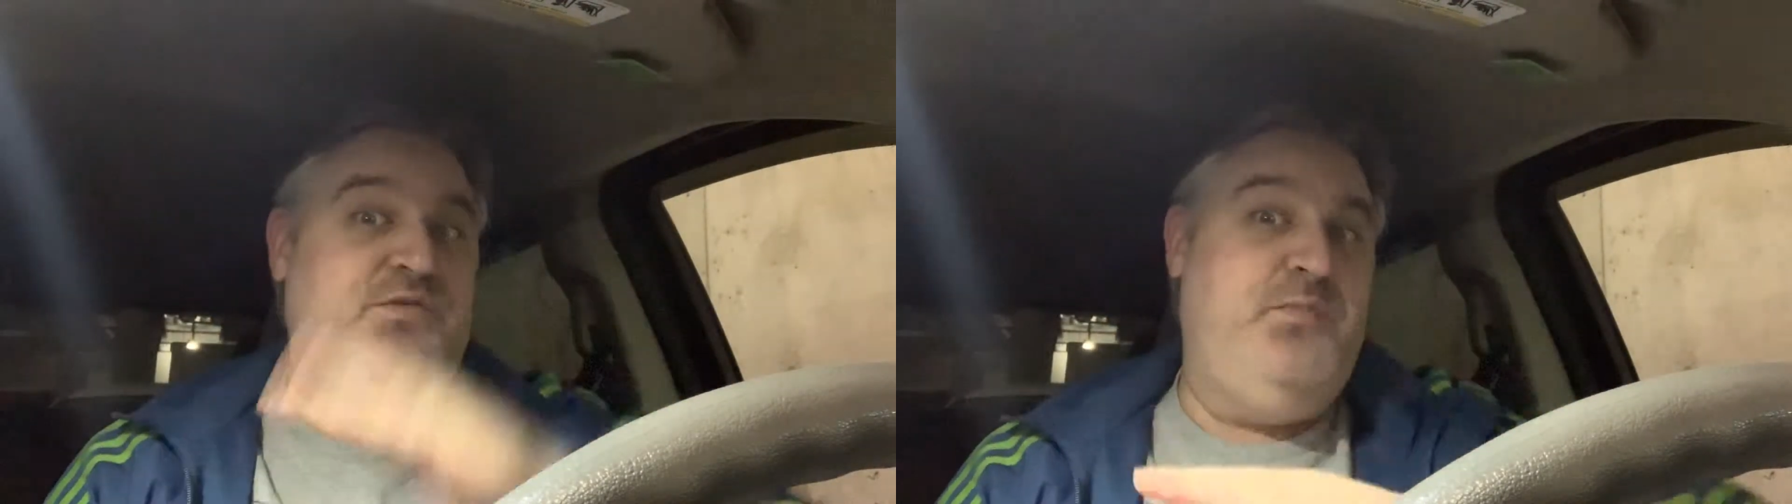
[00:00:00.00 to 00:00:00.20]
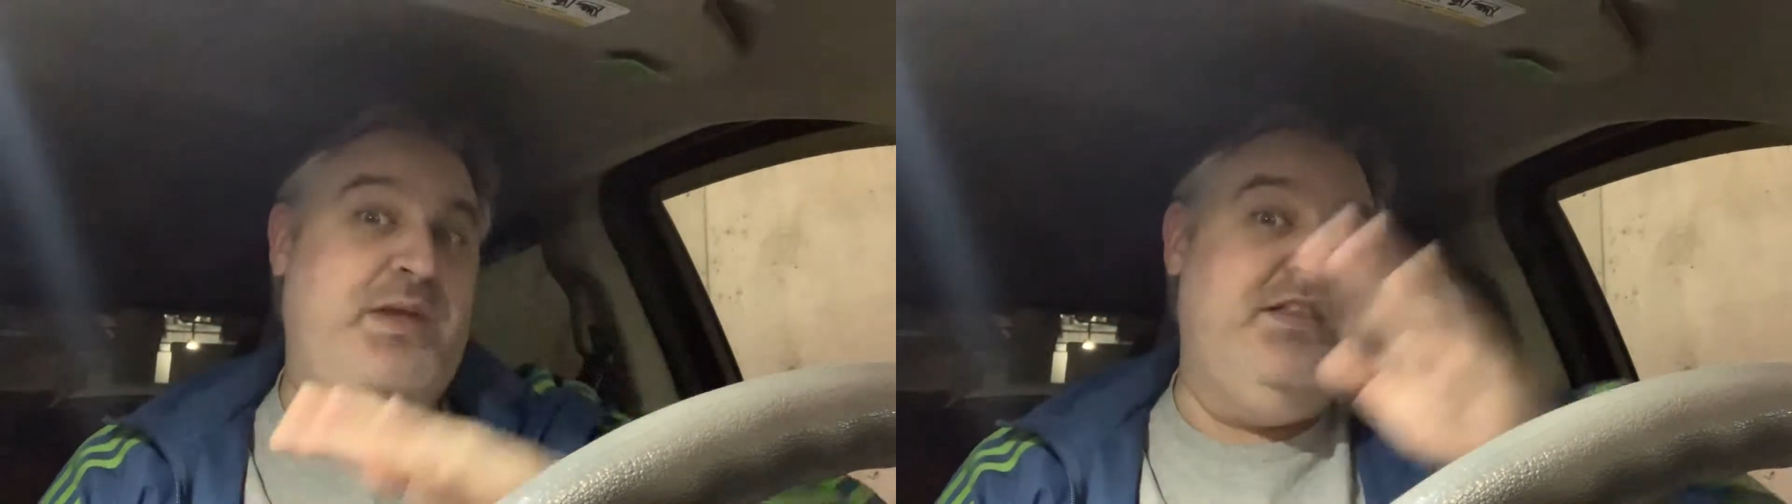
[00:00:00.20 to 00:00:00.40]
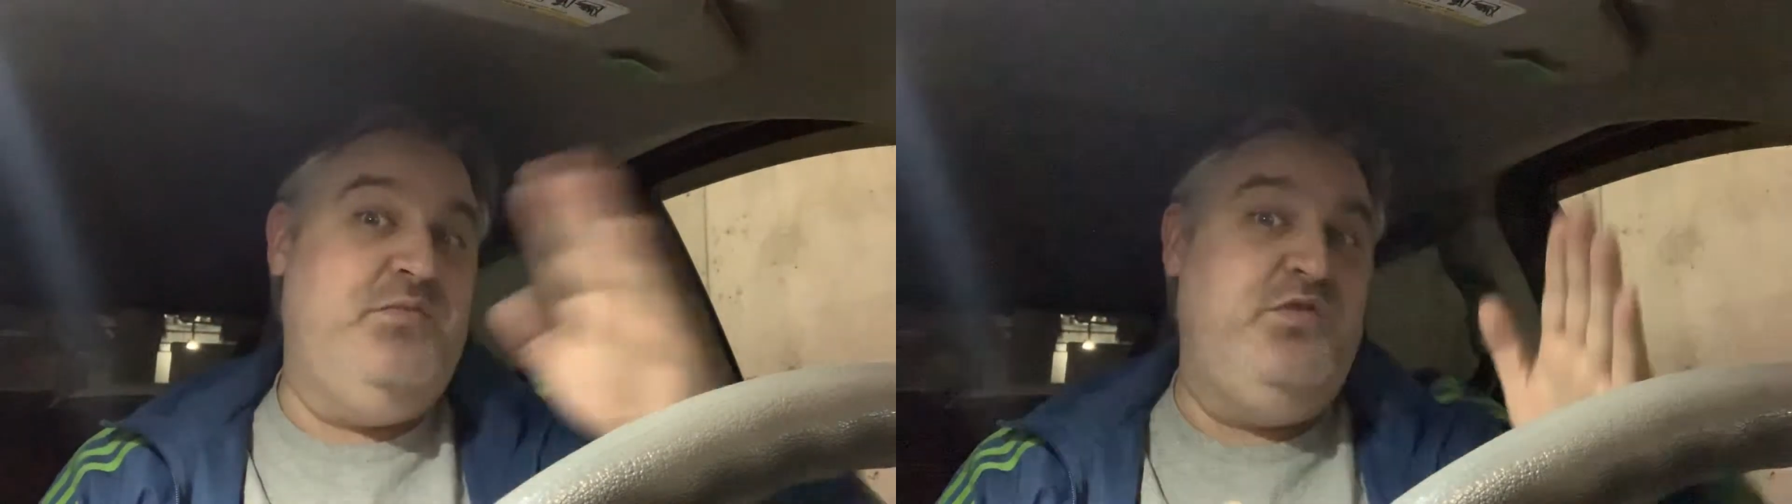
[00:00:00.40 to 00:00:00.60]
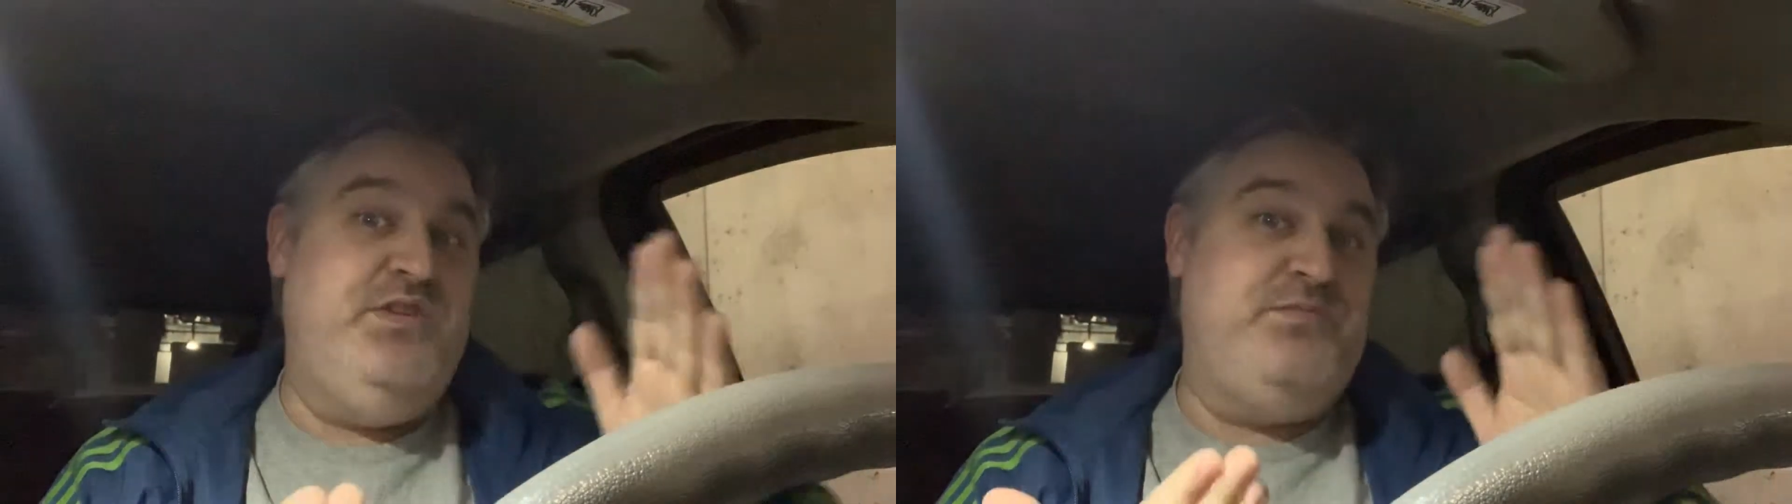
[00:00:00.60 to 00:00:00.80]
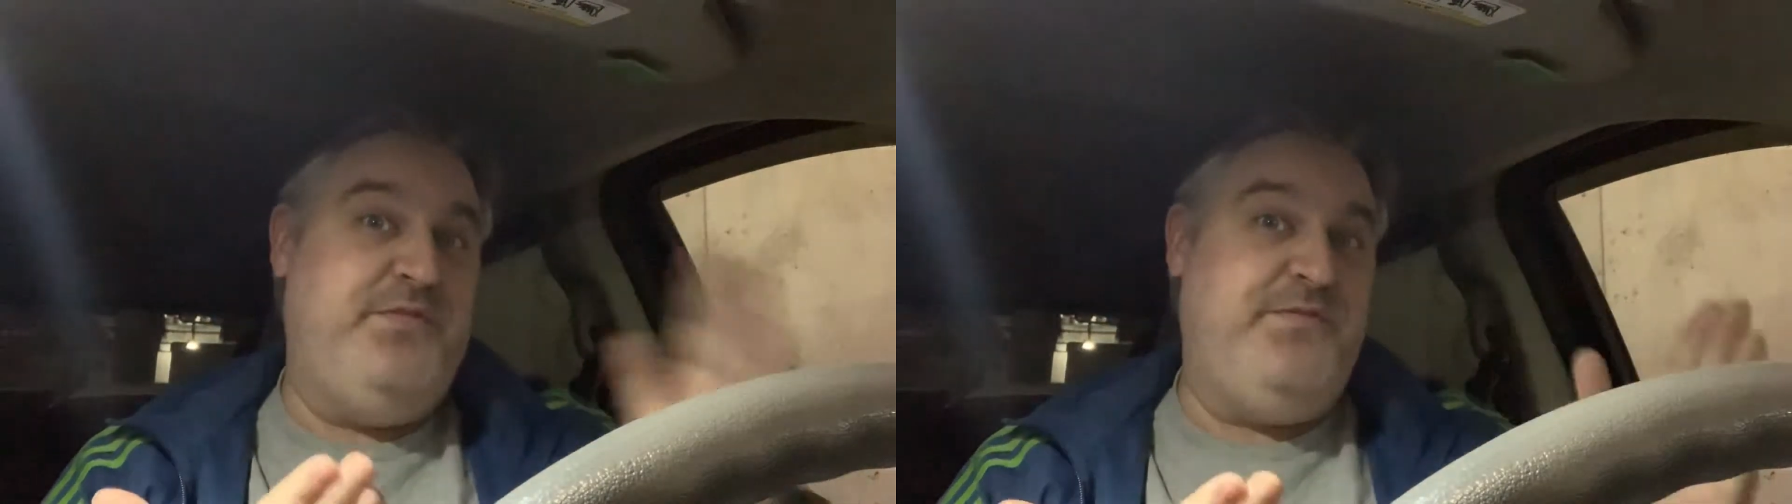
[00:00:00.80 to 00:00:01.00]
who've been in the
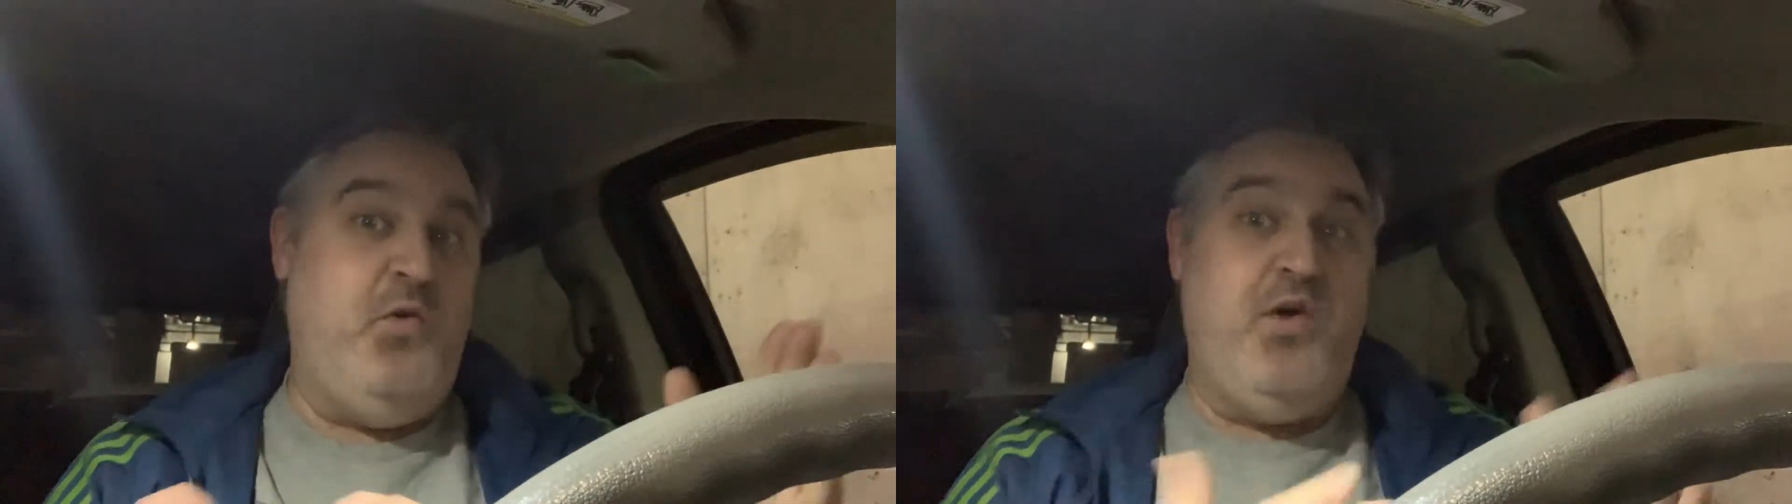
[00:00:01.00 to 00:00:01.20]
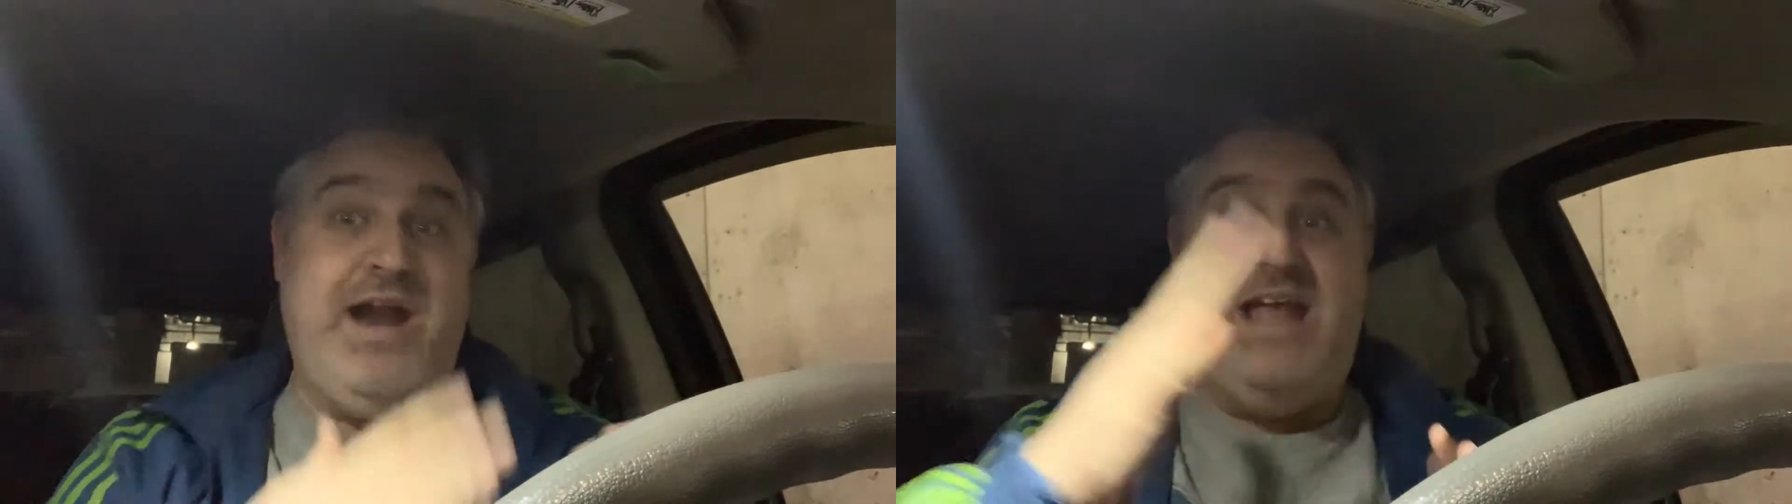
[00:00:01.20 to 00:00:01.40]
movies before